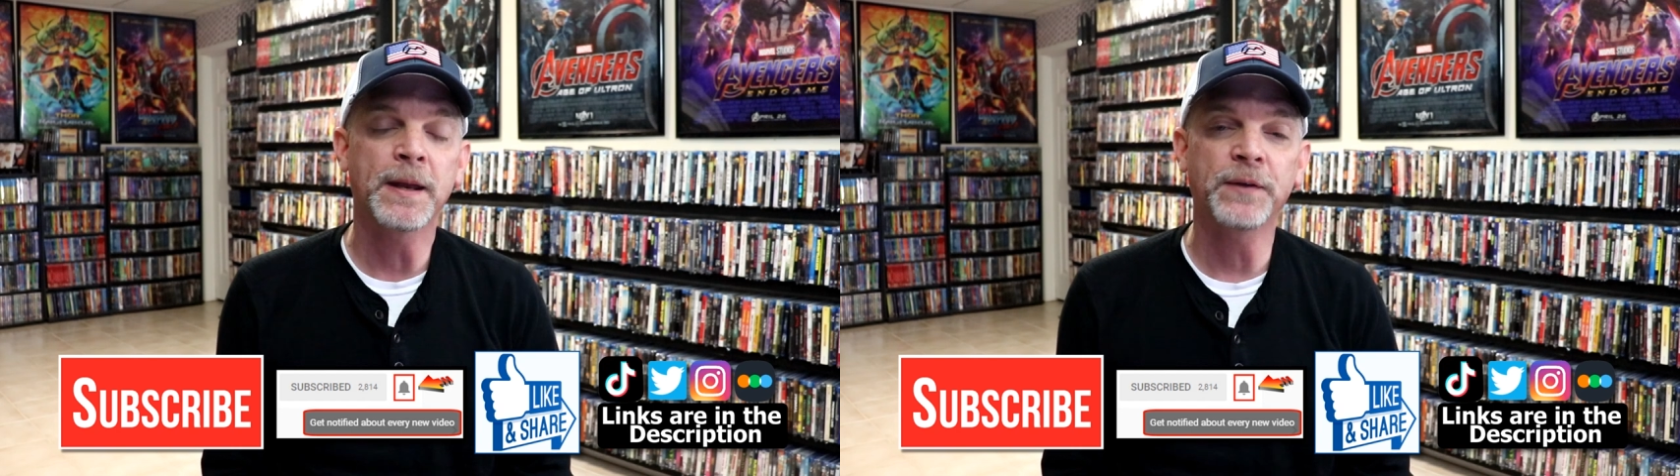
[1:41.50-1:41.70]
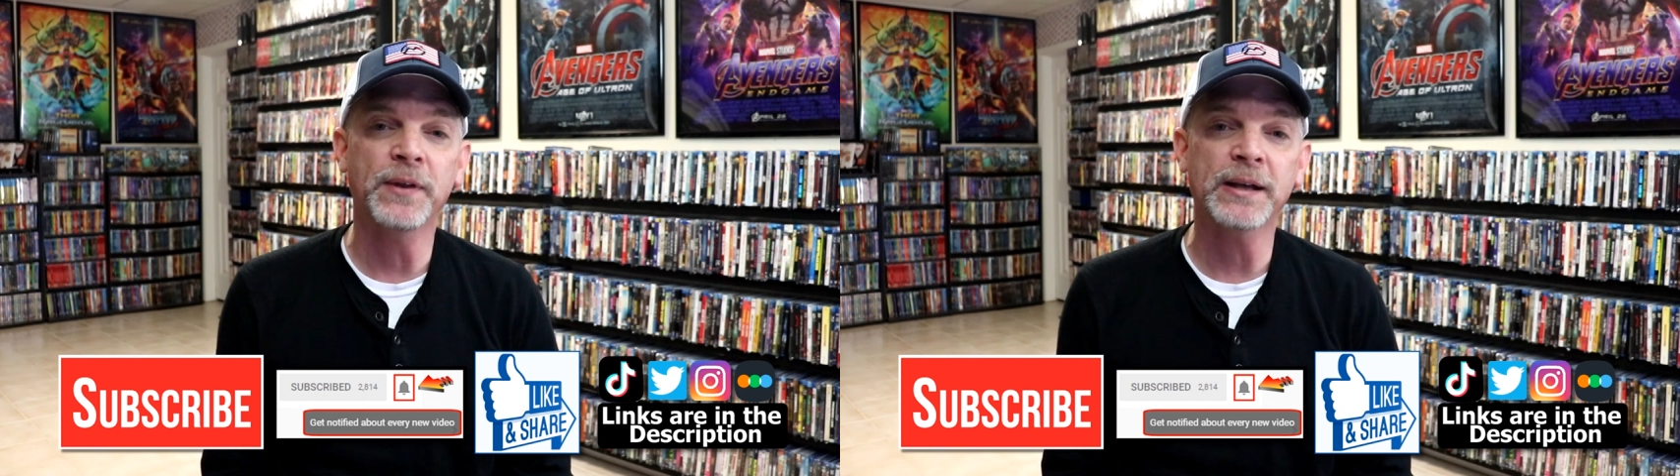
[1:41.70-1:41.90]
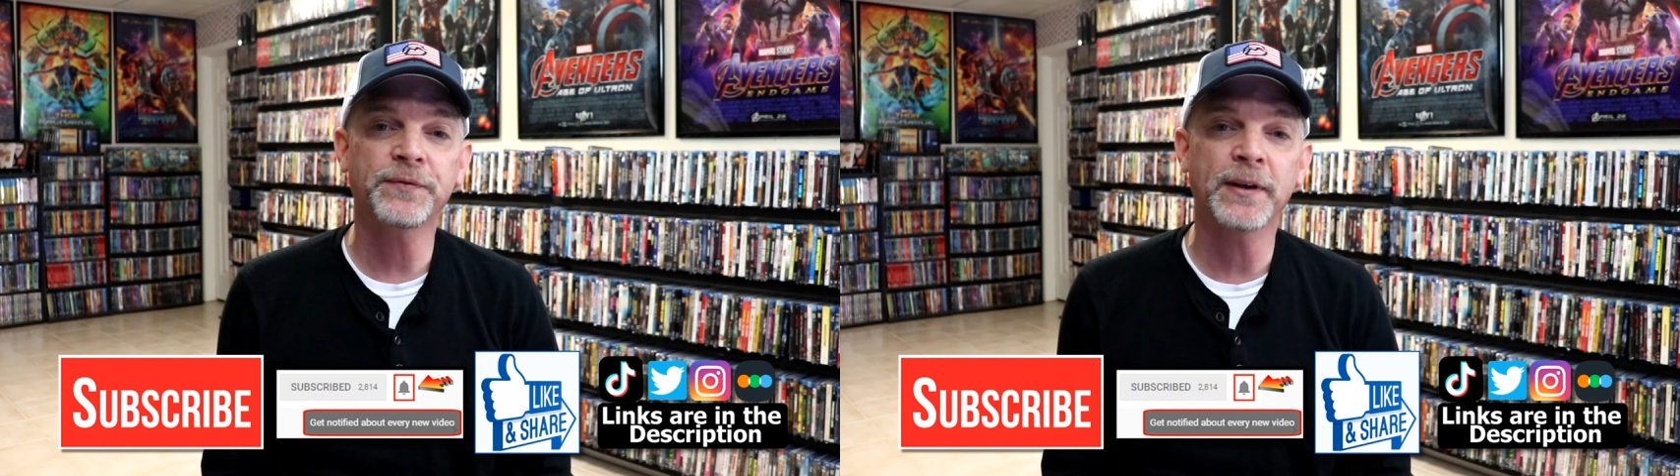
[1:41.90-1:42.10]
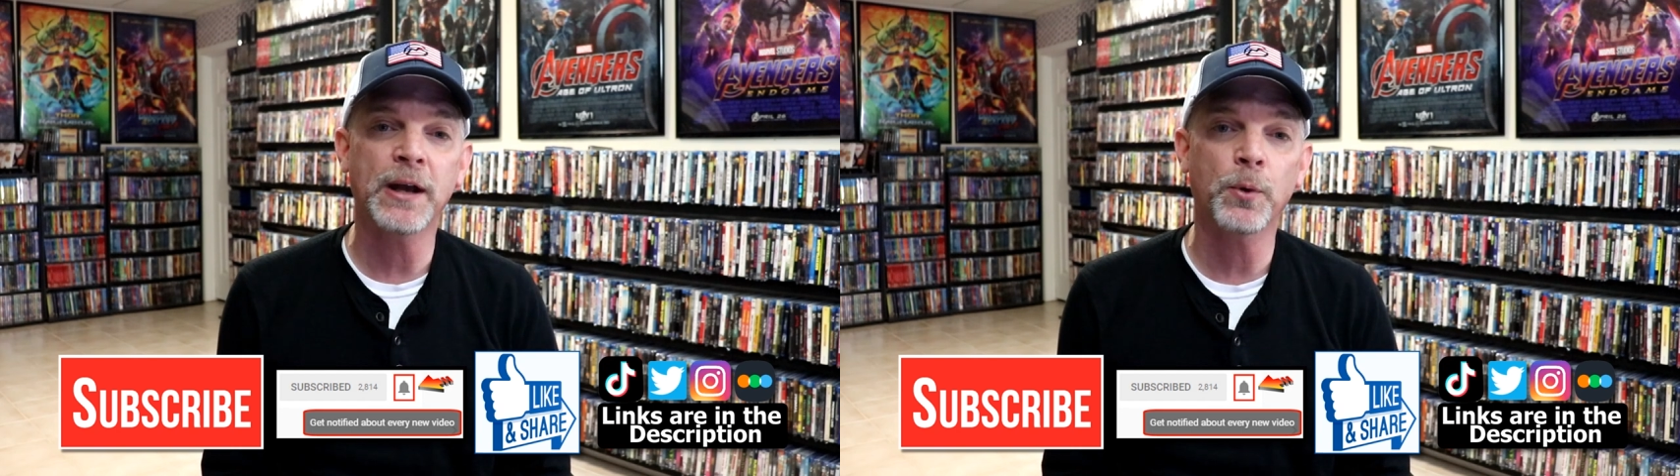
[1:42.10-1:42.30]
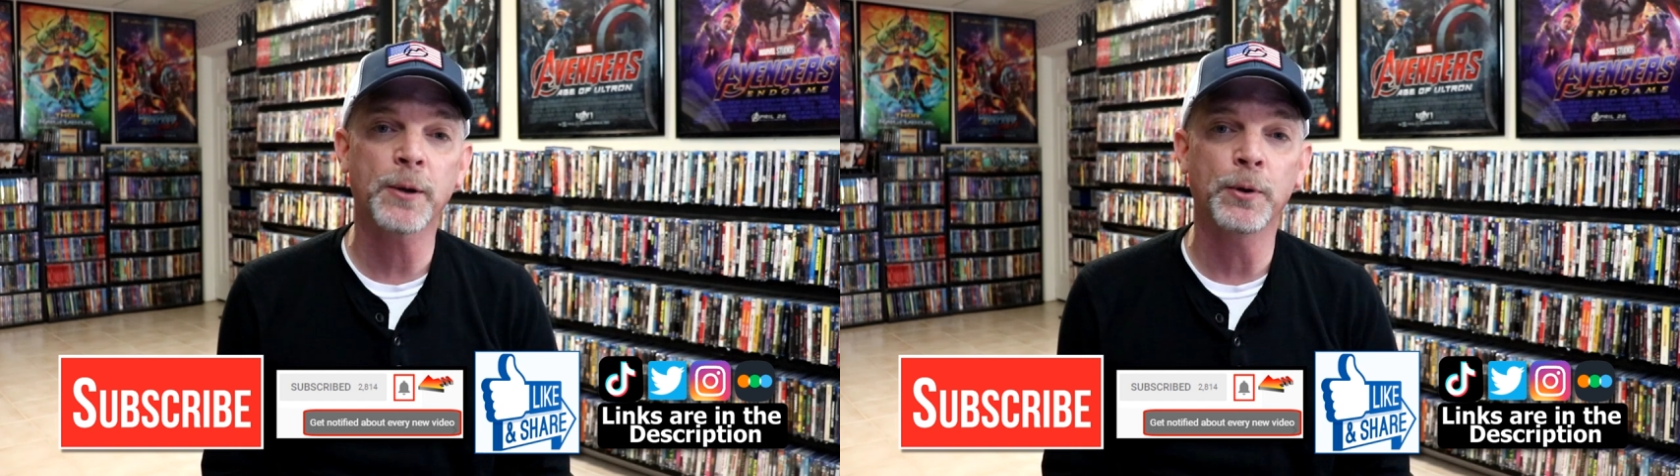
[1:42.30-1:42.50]
and if you'd like to find
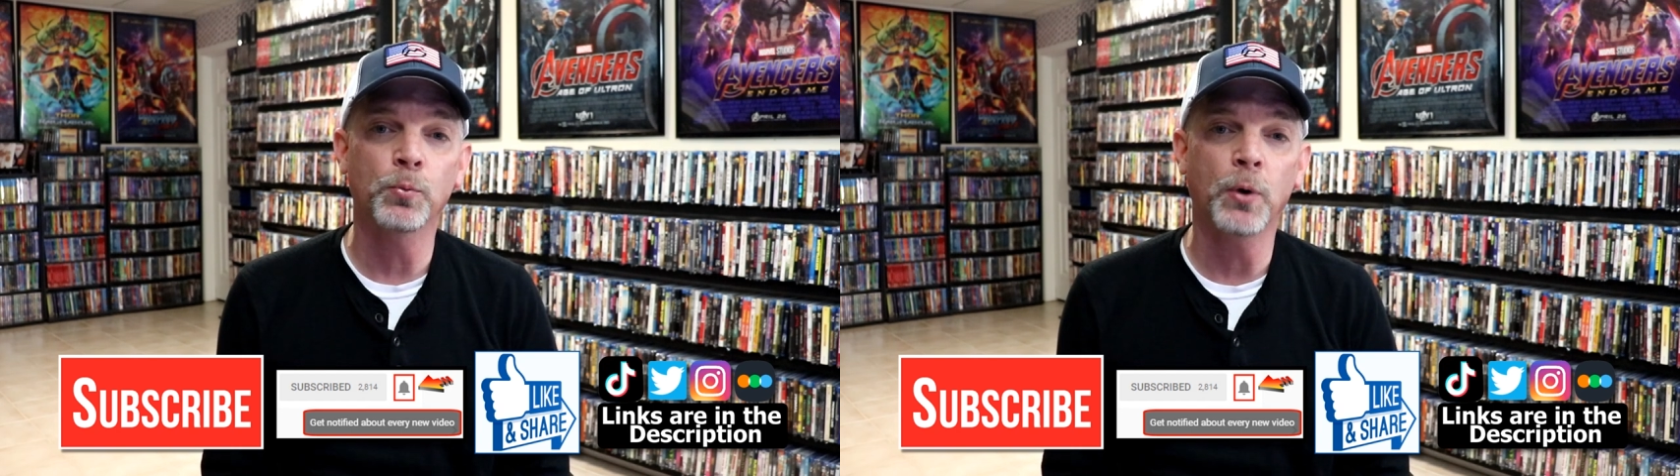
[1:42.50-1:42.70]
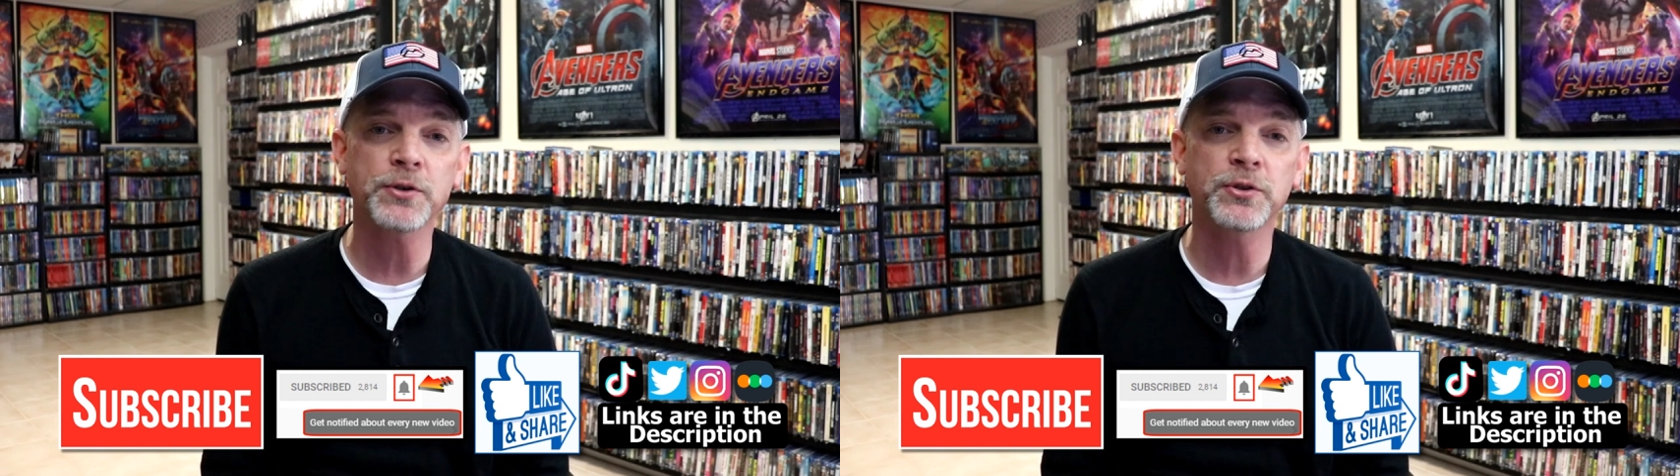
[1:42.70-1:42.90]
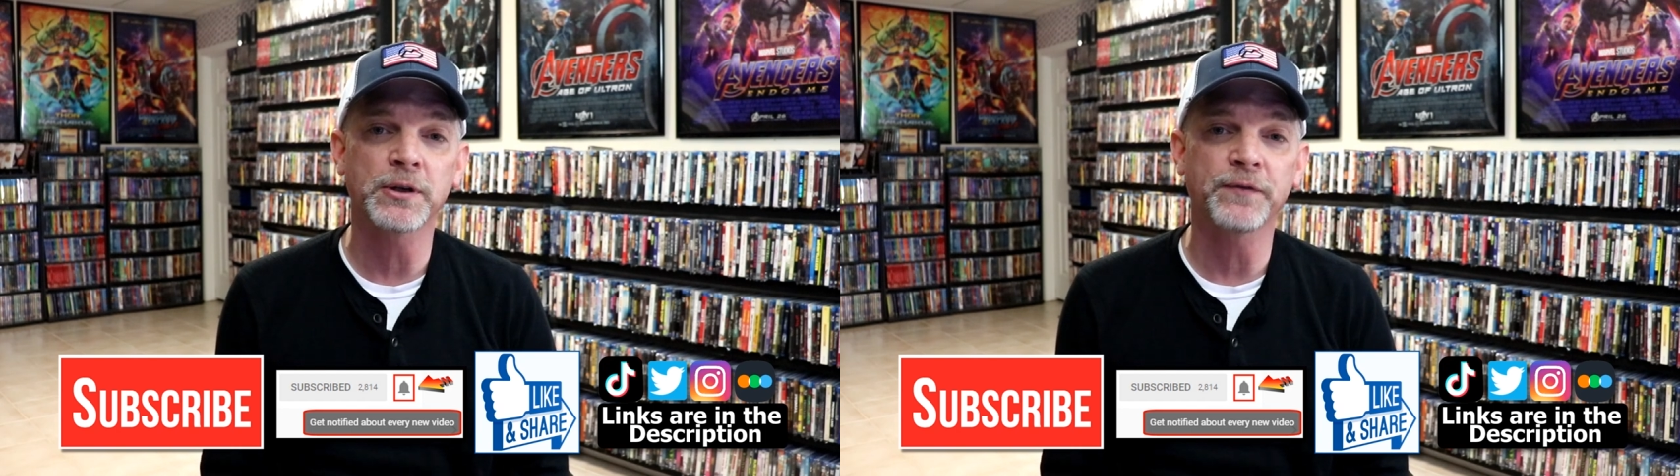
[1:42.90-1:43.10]
out what I've been watching,